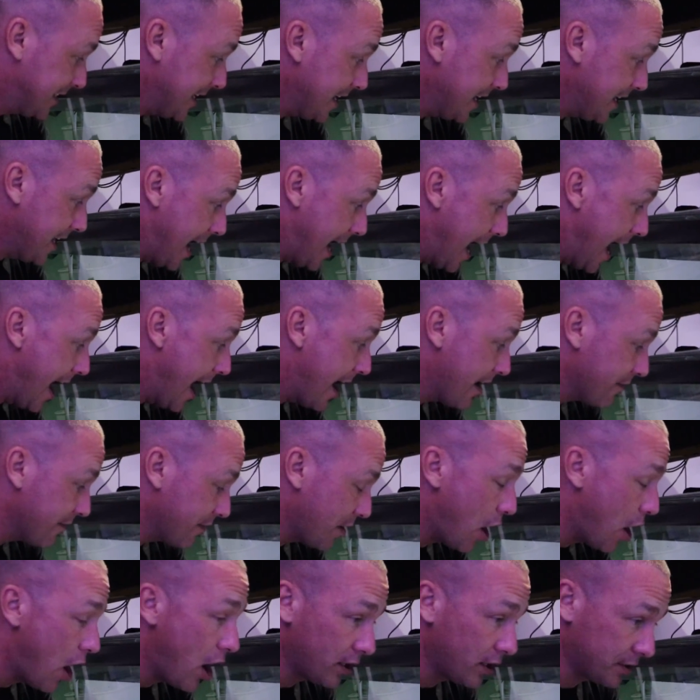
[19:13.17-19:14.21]
did have
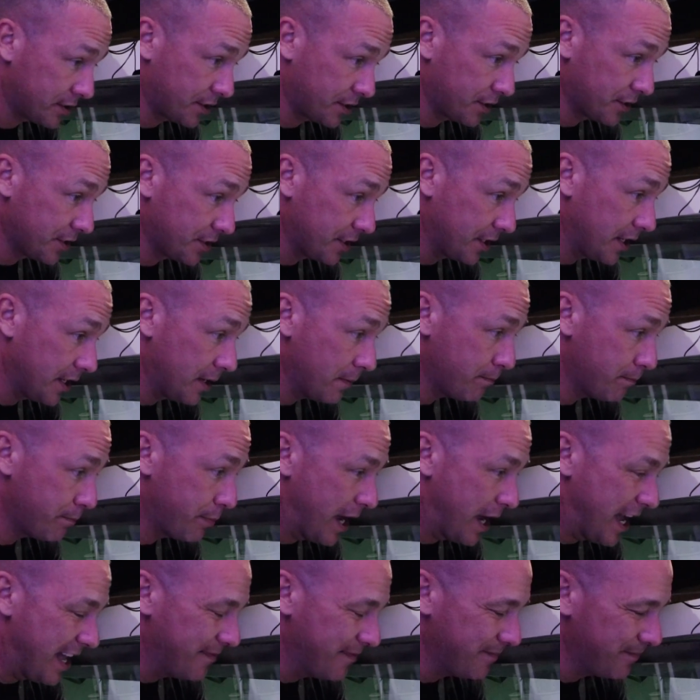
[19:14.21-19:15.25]
Oscars in it,
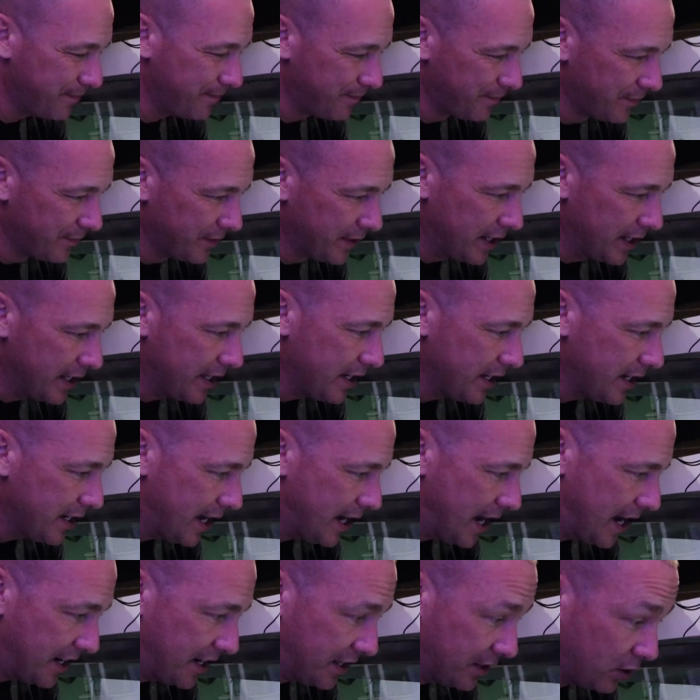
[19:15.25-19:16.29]

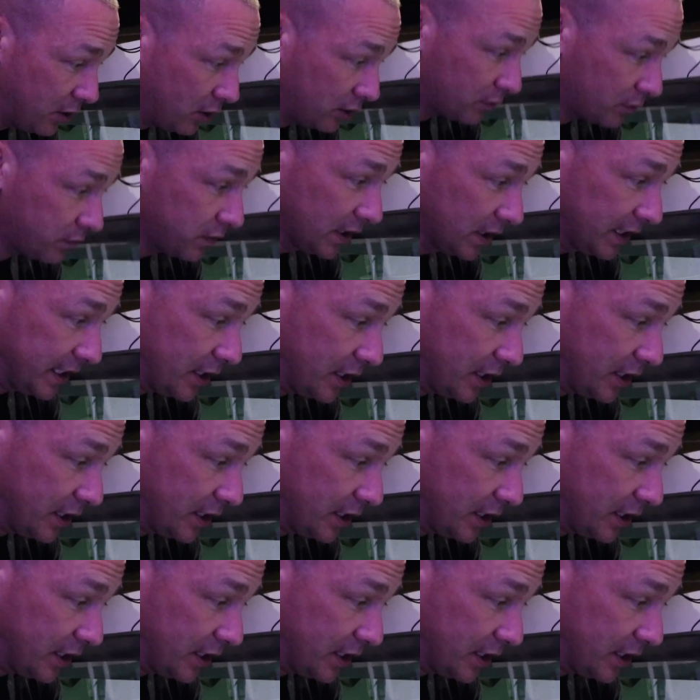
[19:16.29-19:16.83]
and it looked really